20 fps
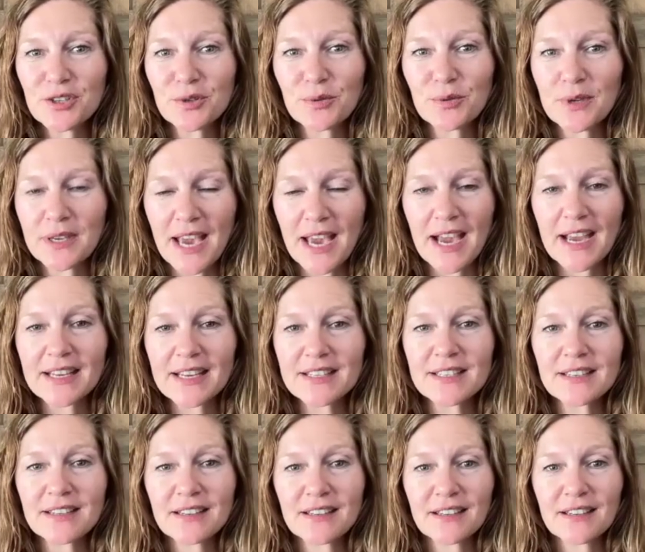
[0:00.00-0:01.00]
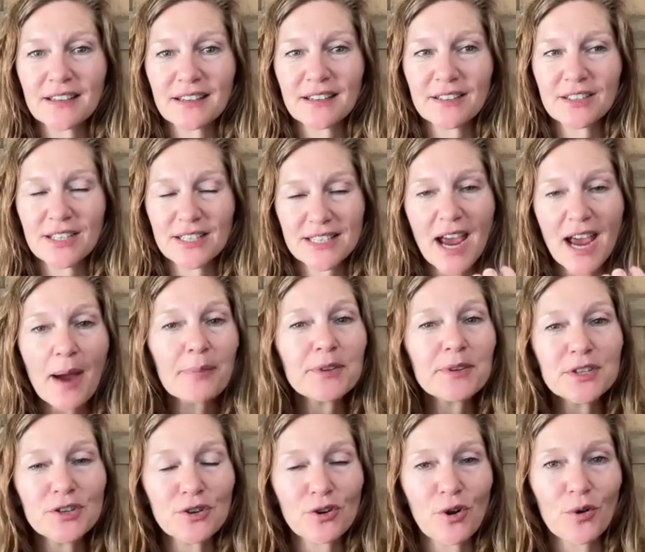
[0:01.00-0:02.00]
to tap
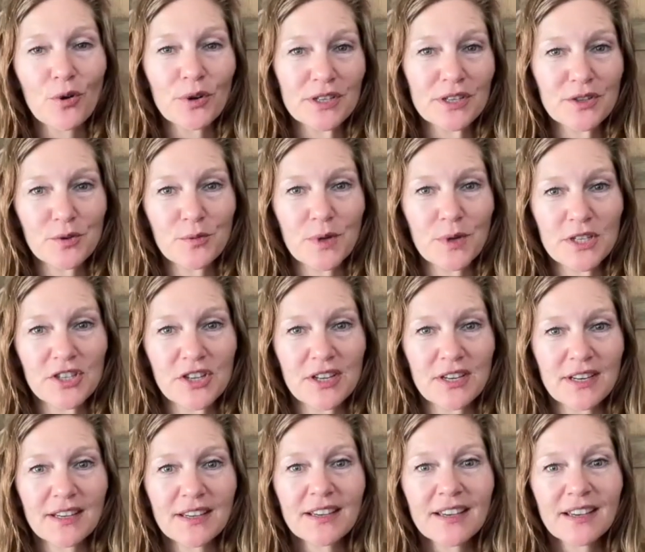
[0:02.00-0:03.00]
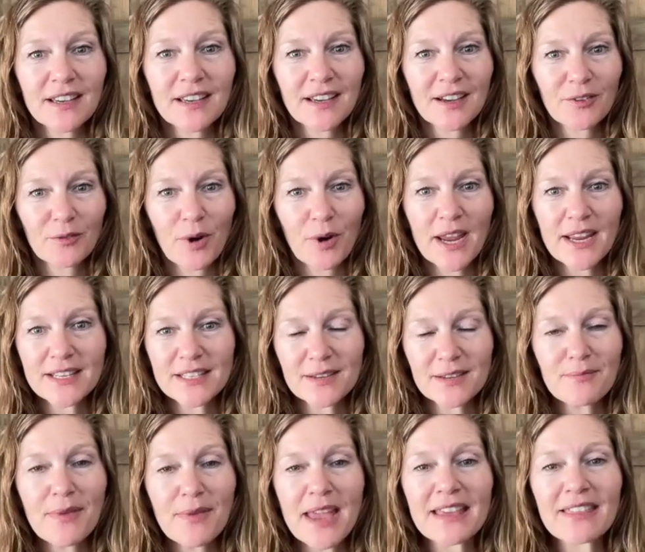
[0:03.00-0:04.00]
into your own intuition, right?
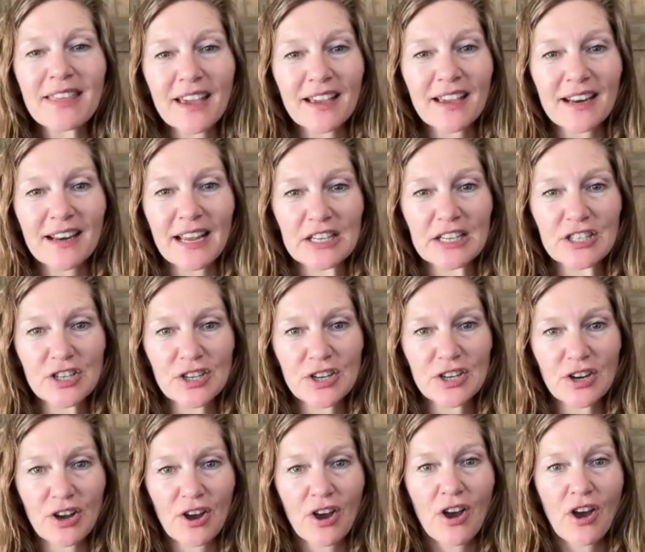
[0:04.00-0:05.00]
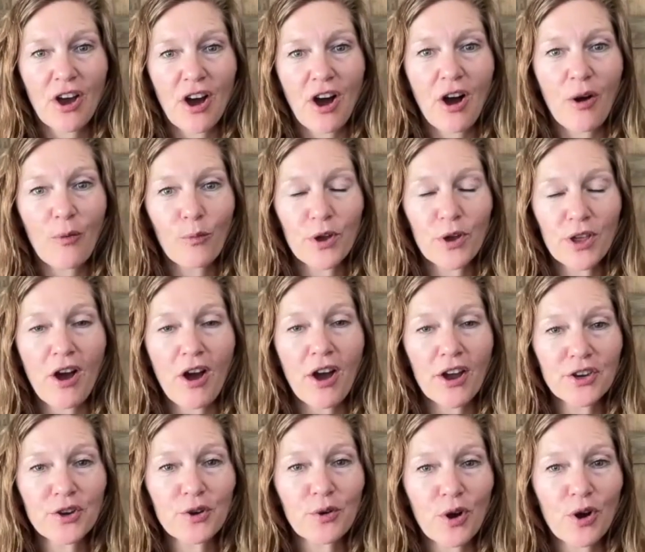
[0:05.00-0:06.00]
To make that connection with
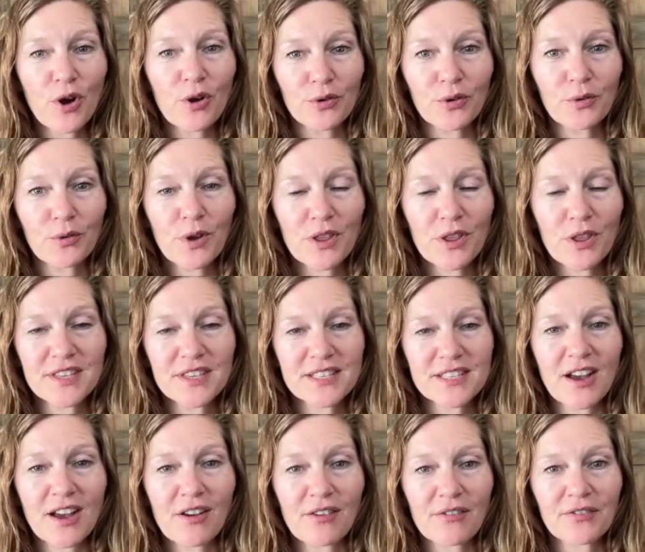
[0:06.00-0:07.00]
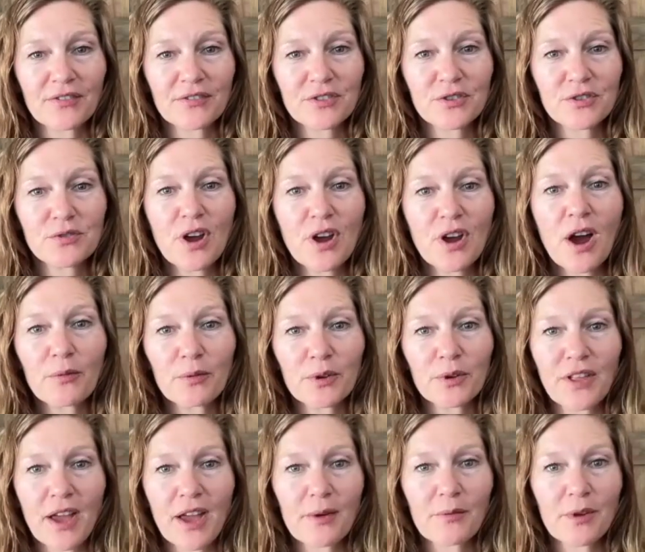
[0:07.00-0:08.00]
on your own with the self, to not
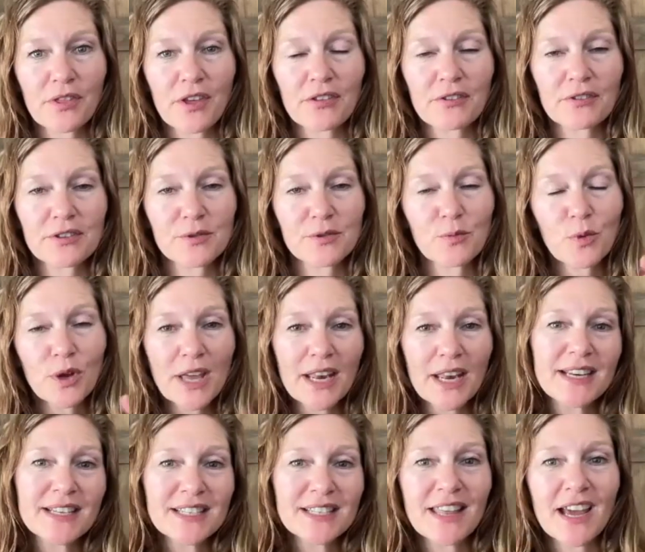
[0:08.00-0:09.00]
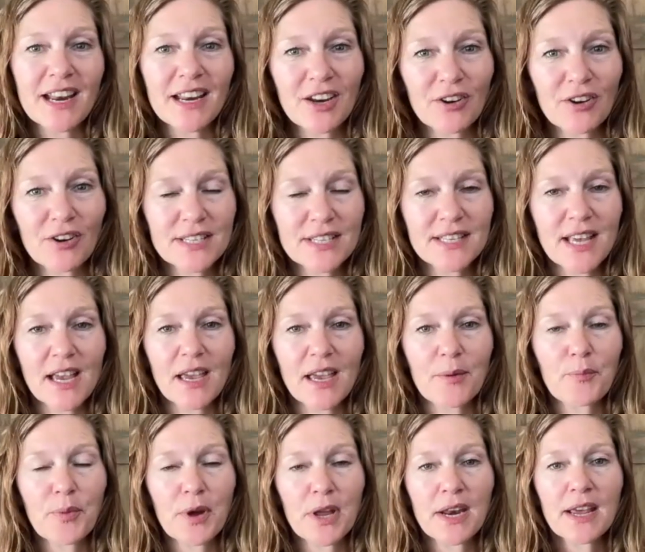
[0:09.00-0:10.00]
rely with others. And we'll get into that here in a
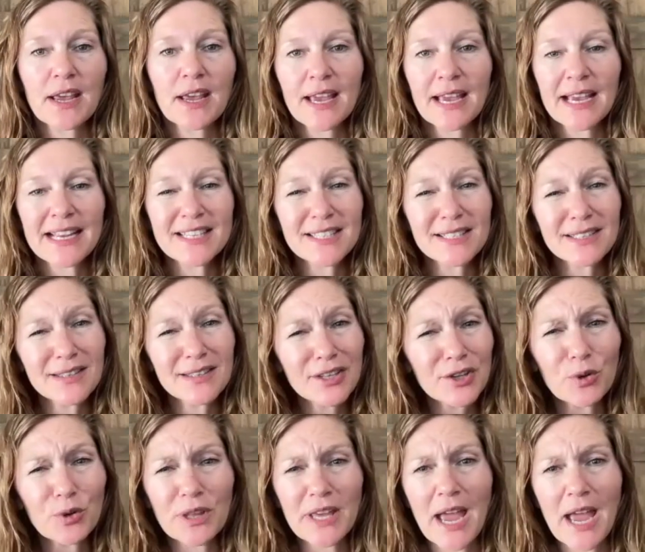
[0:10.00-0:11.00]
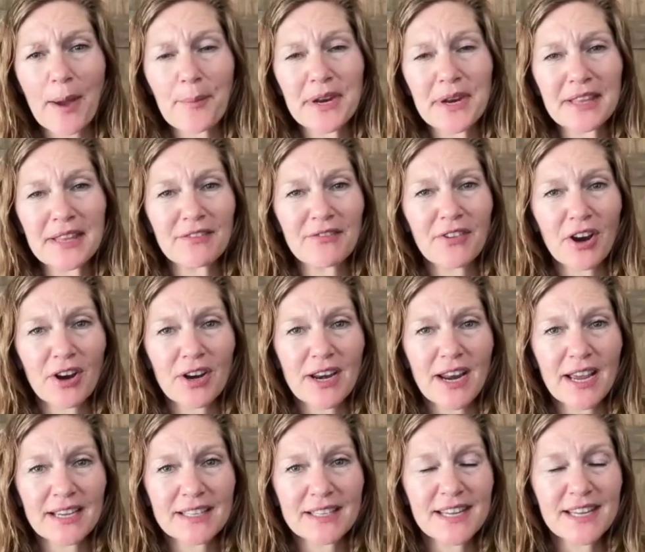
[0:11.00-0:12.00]
second, but it's literally happening the very
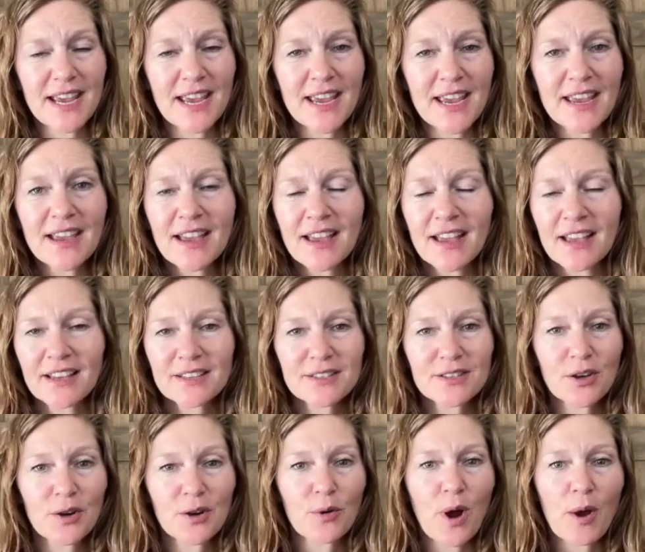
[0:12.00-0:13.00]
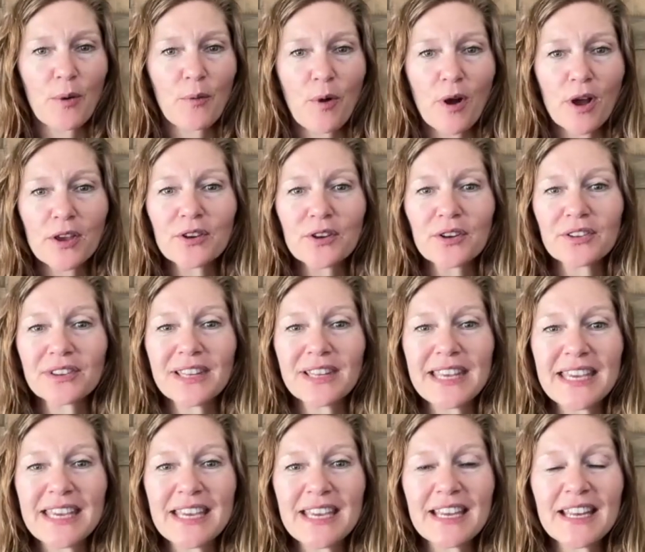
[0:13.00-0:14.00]
next day. So I want you to
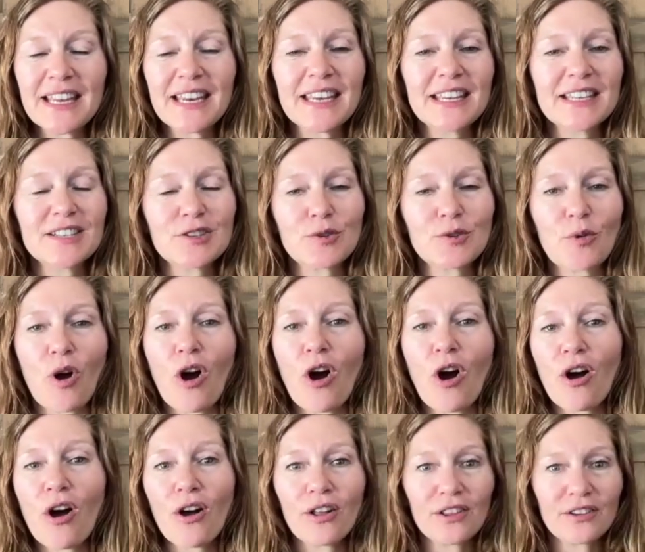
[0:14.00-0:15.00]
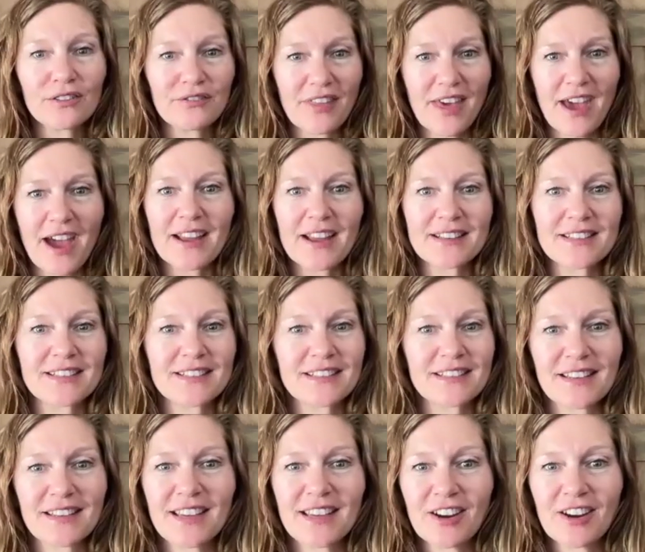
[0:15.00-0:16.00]
lean into all of that
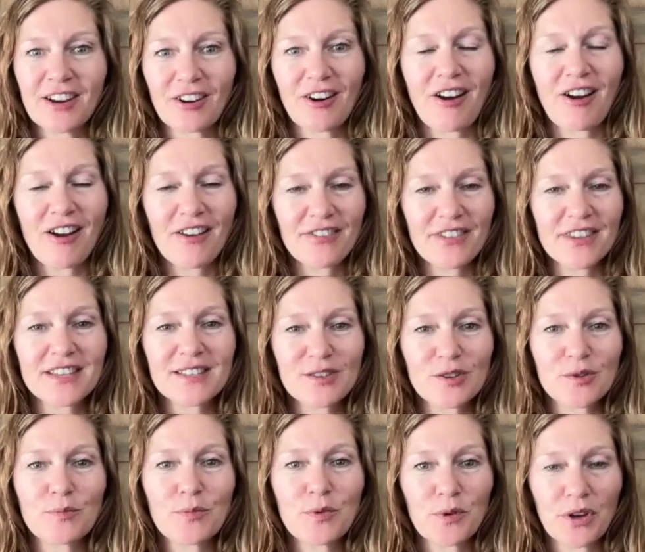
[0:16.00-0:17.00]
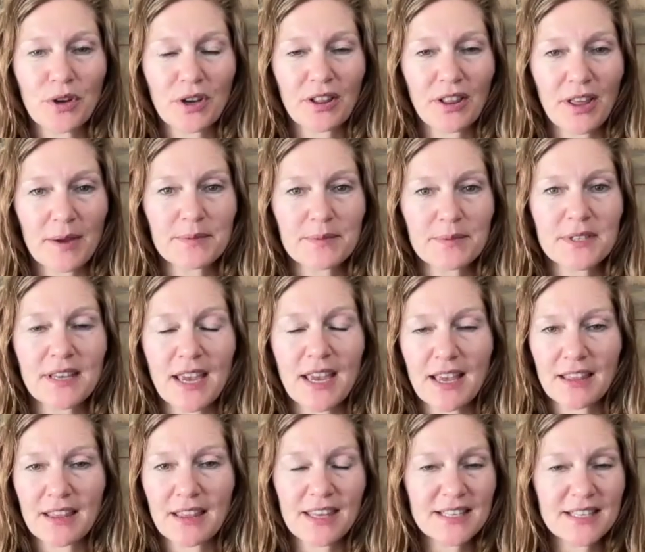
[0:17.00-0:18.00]
here on this new moon eclipse.
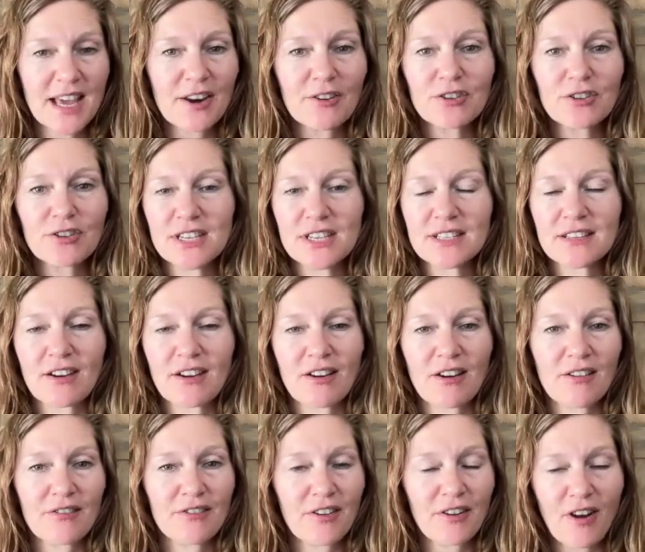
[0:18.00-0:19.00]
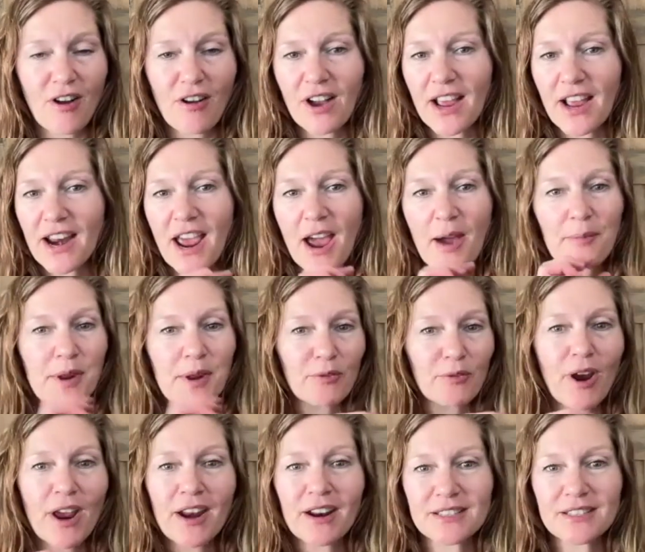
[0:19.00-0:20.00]
Like these energies they're all kind of happening
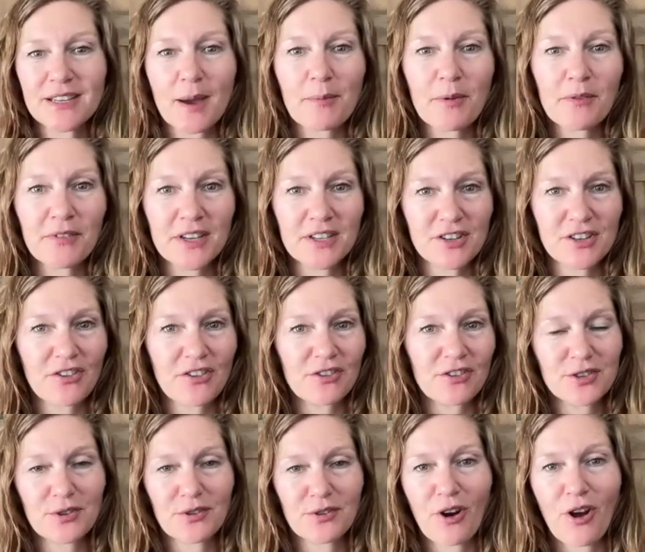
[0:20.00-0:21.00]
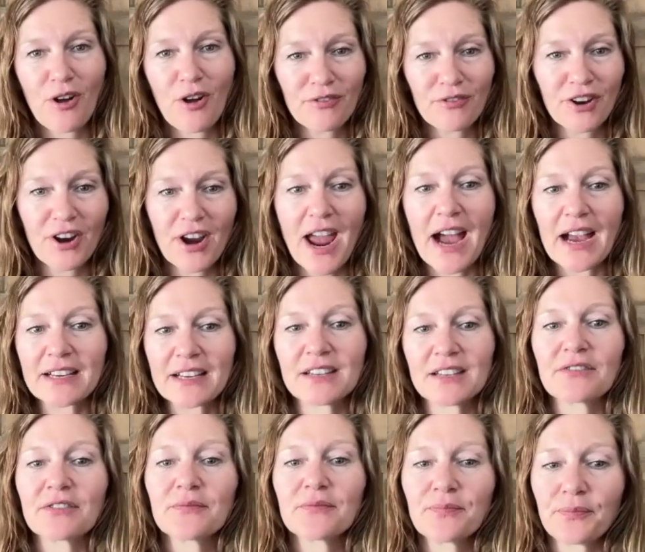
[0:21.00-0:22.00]
right on top of each other. So they're all very
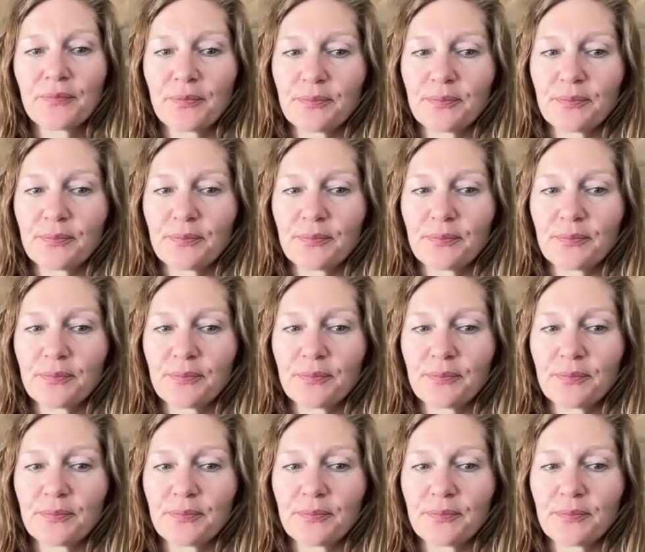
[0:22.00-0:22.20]
active.